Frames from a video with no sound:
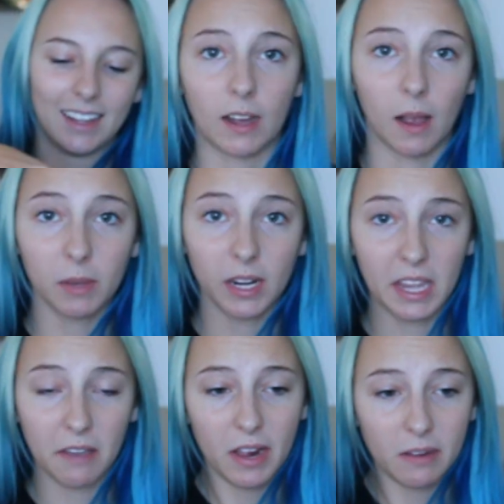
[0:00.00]
I'm gonna
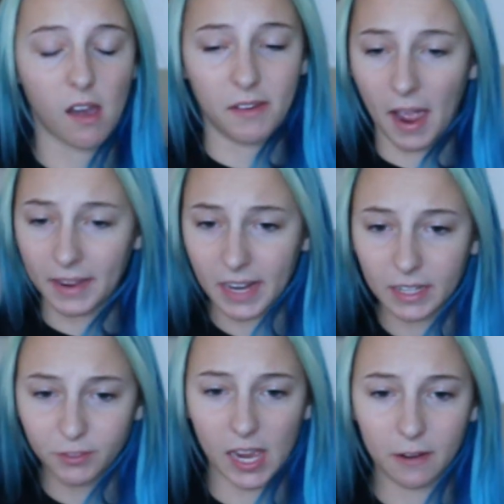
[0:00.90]
give it a 9
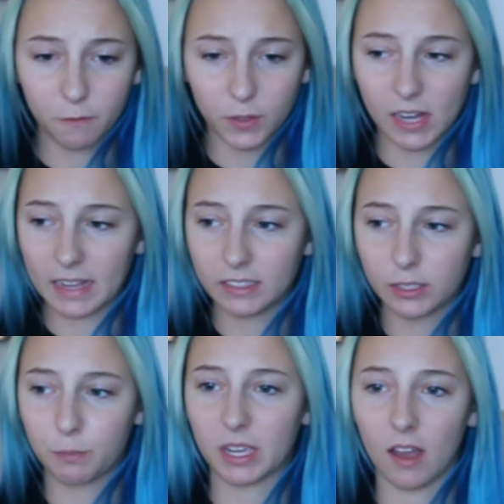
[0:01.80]
out of 10 for
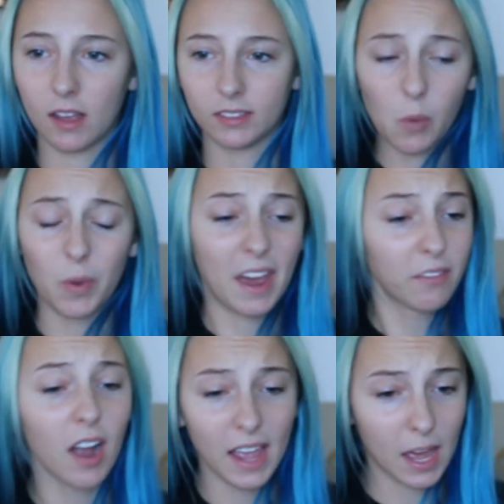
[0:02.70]
taste, because
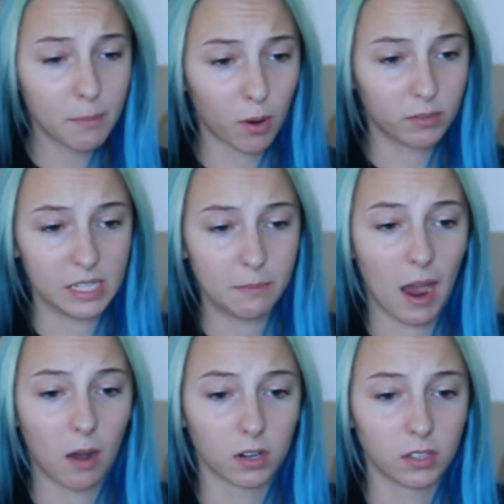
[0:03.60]
whenever I add protein
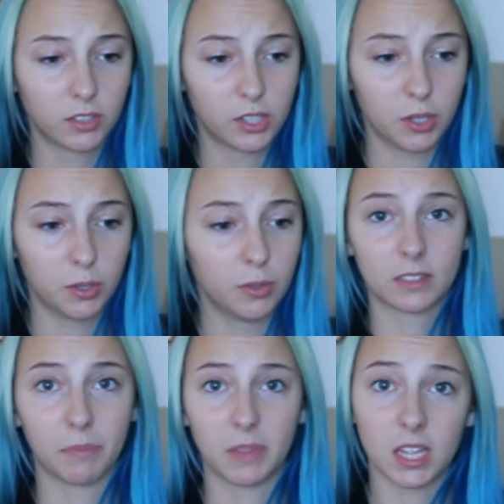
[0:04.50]
powder to
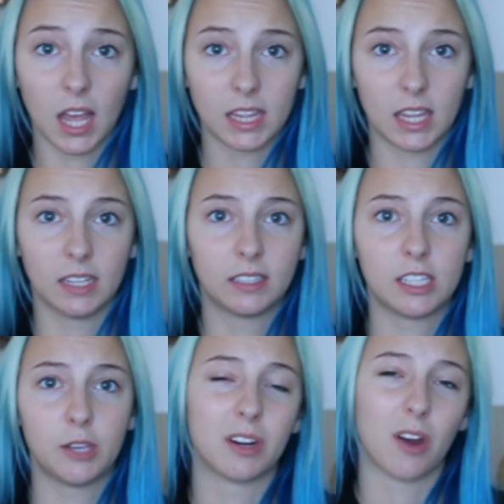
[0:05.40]
something like
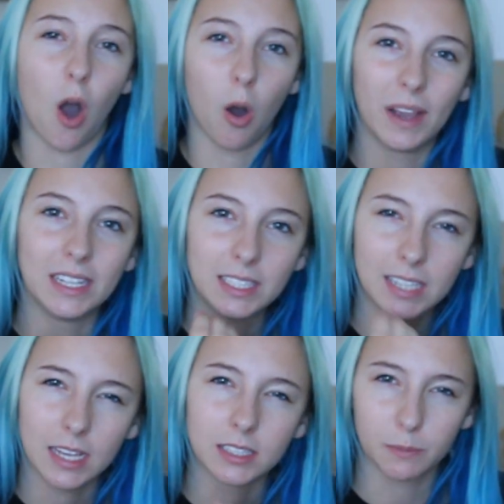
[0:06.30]
this, you can always
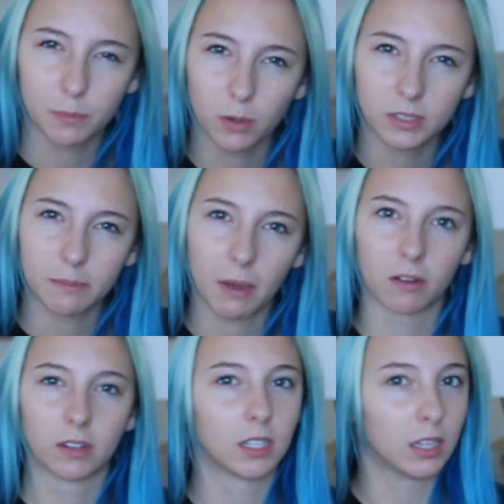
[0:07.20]
taste the protein
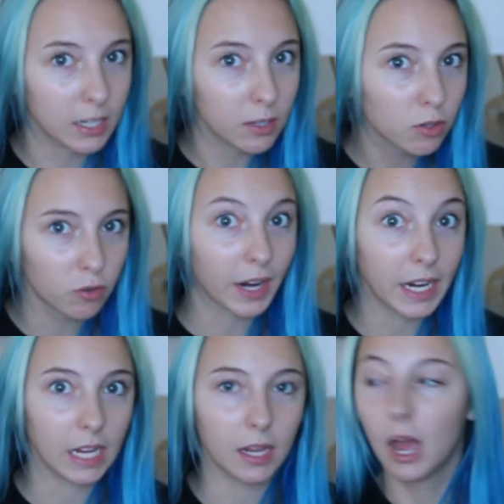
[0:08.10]
powder. It's a little
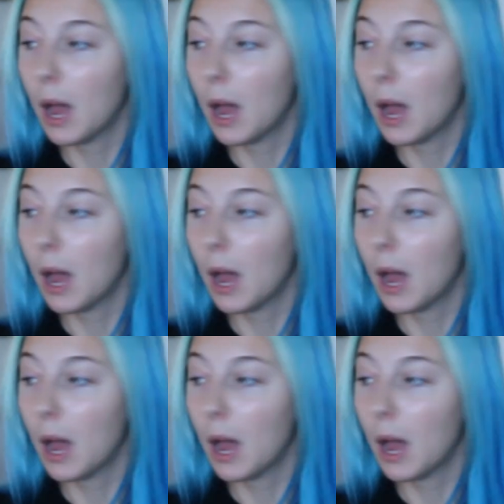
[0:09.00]
gritty,